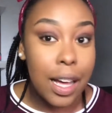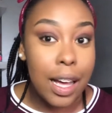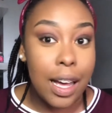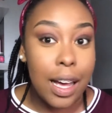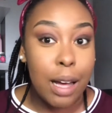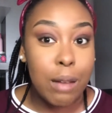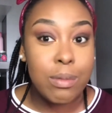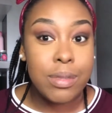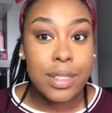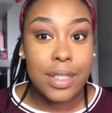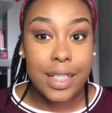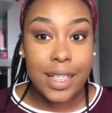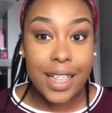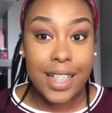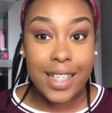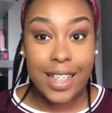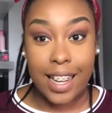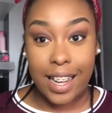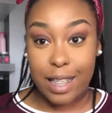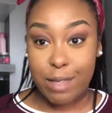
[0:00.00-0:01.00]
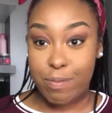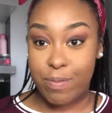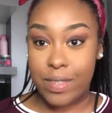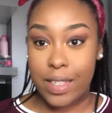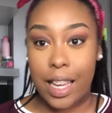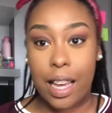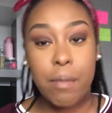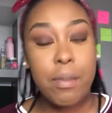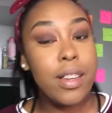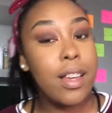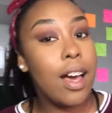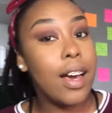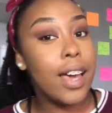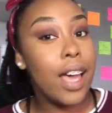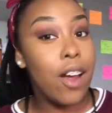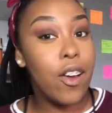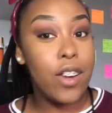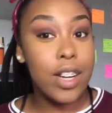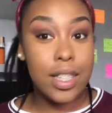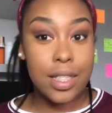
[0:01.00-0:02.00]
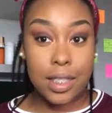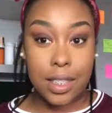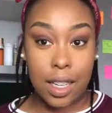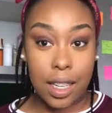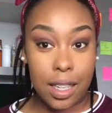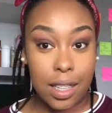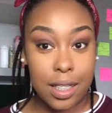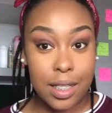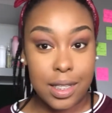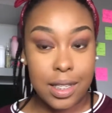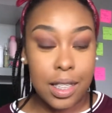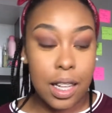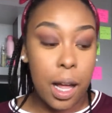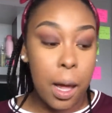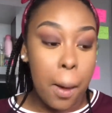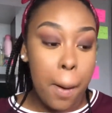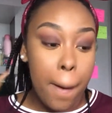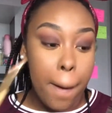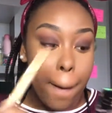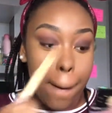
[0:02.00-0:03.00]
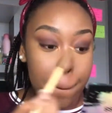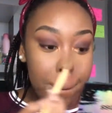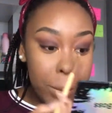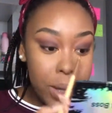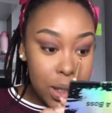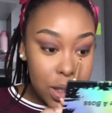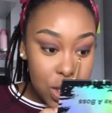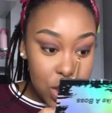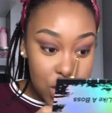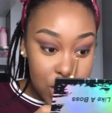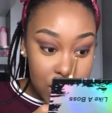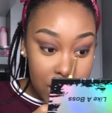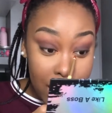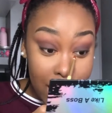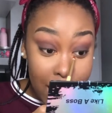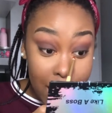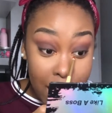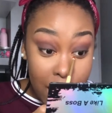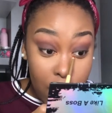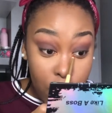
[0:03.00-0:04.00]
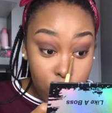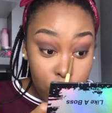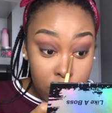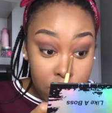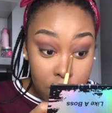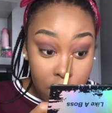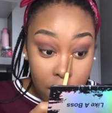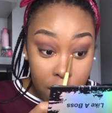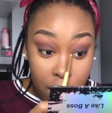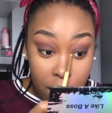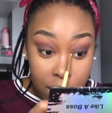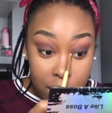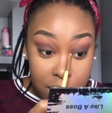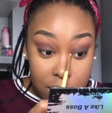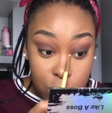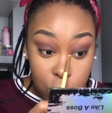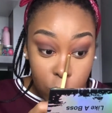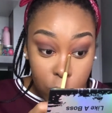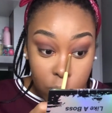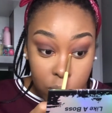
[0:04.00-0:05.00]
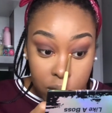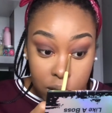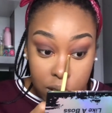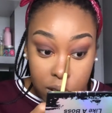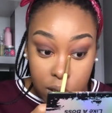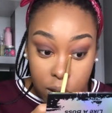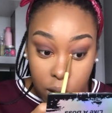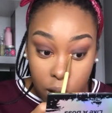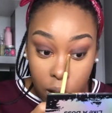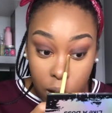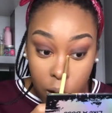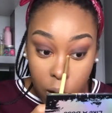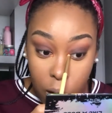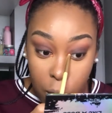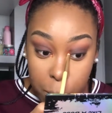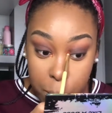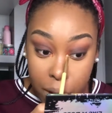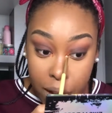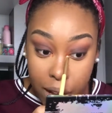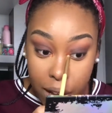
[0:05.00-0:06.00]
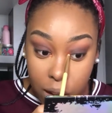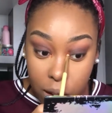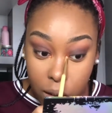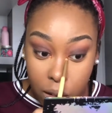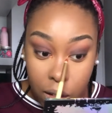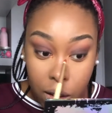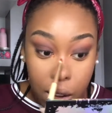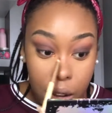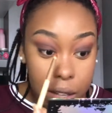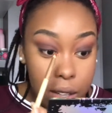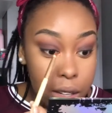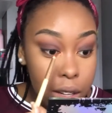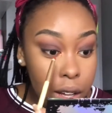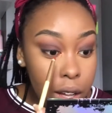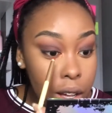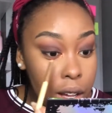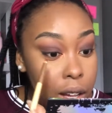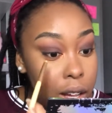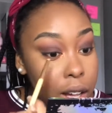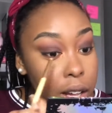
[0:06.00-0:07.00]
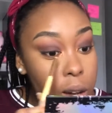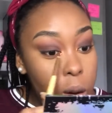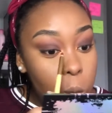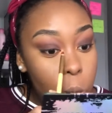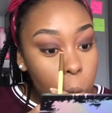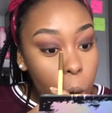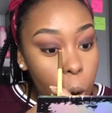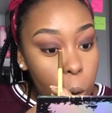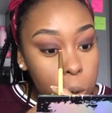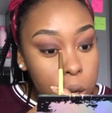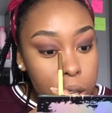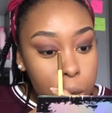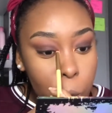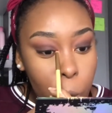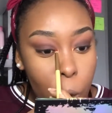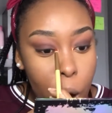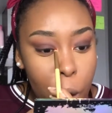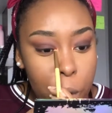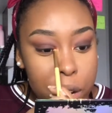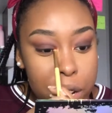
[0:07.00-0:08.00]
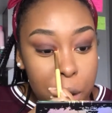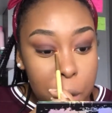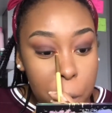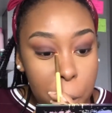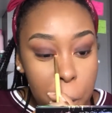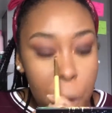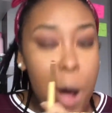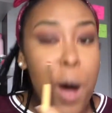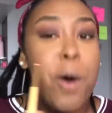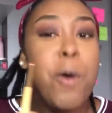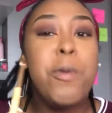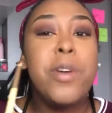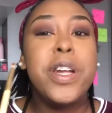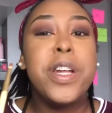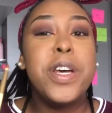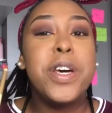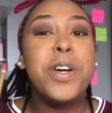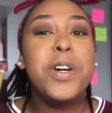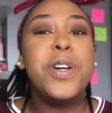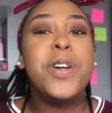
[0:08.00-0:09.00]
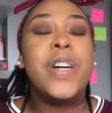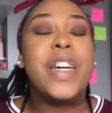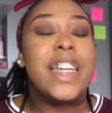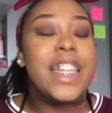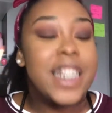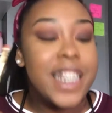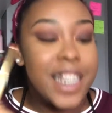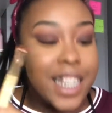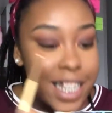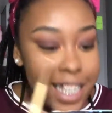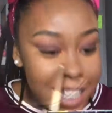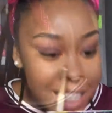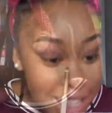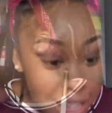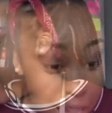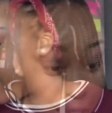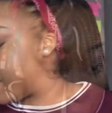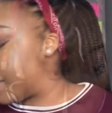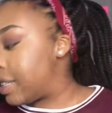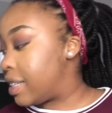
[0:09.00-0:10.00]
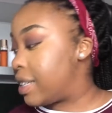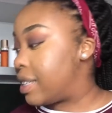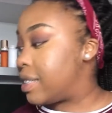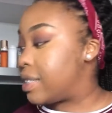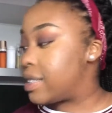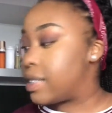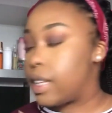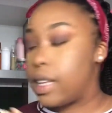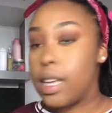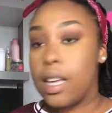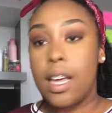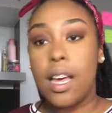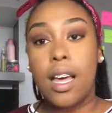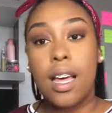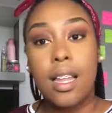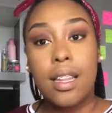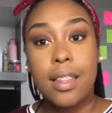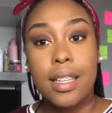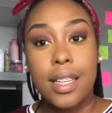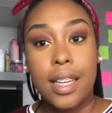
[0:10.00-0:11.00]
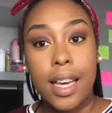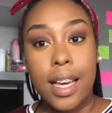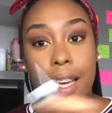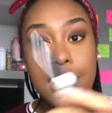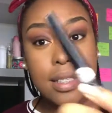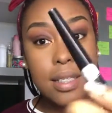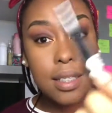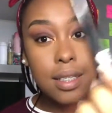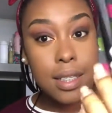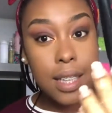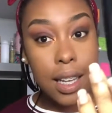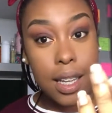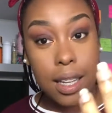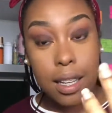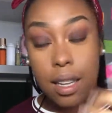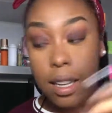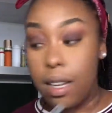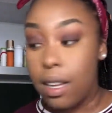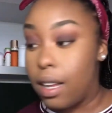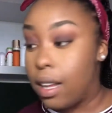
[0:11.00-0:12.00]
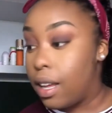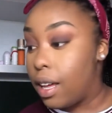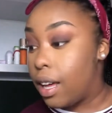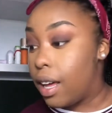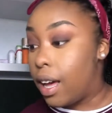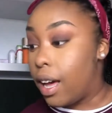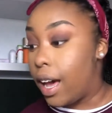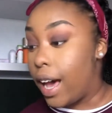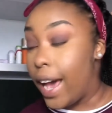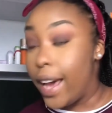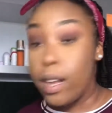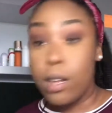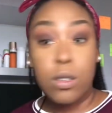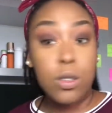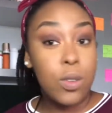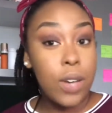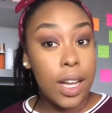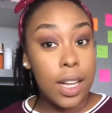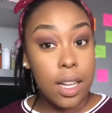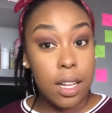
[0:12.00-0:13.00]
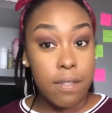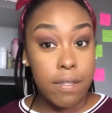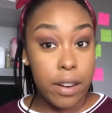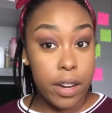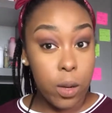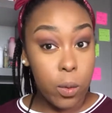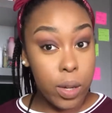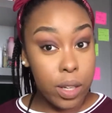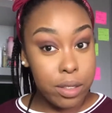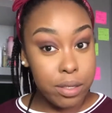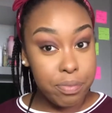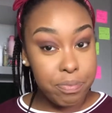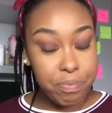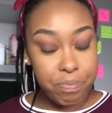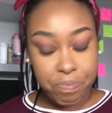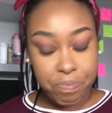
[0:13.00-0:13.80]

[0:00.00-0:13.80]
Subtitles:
I'm digging that. I mean, y'all can't really tell, but child, God is working. Oh my God. Won't it do it? This is the Essence eyeliner. I don't do eyeliner very well,